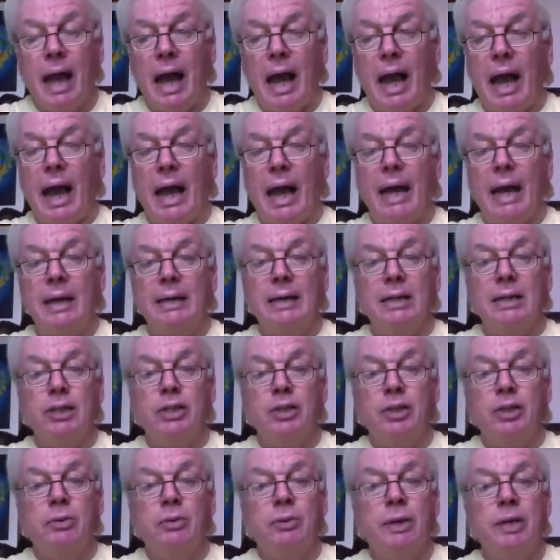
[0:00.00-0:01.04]
and in
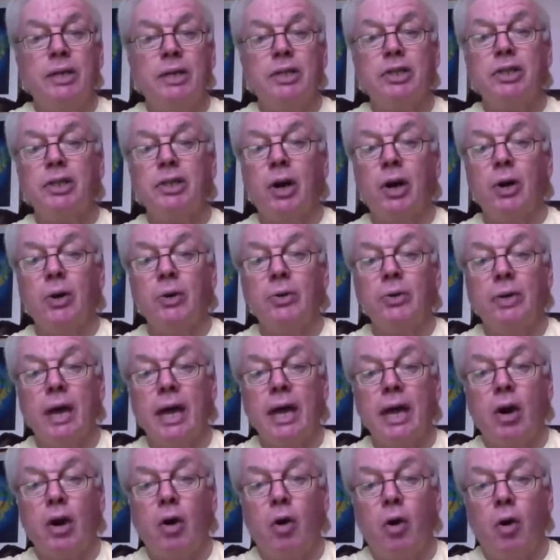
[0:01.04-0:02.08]
doing so they
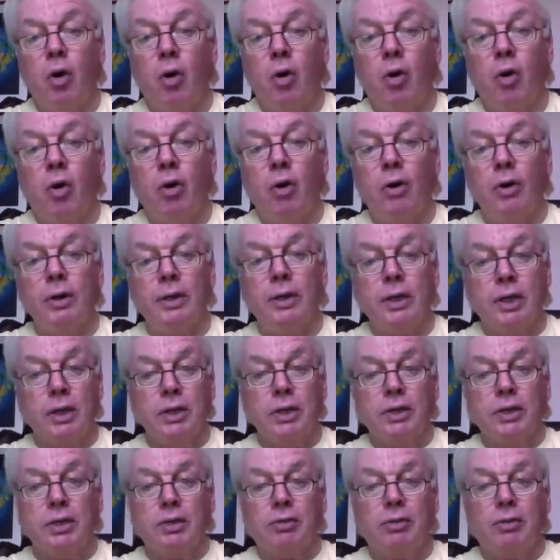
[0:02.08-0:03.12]
hoard
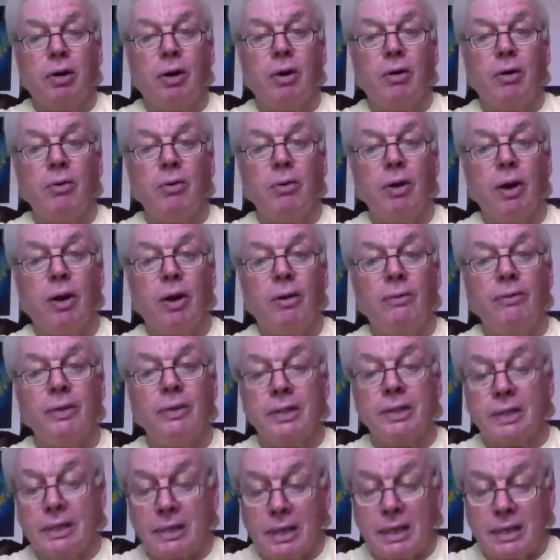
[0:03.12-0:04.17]
control of the
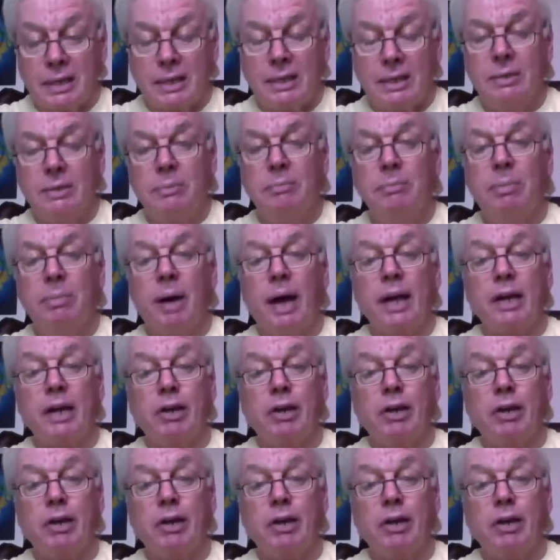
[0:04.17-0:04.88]
system by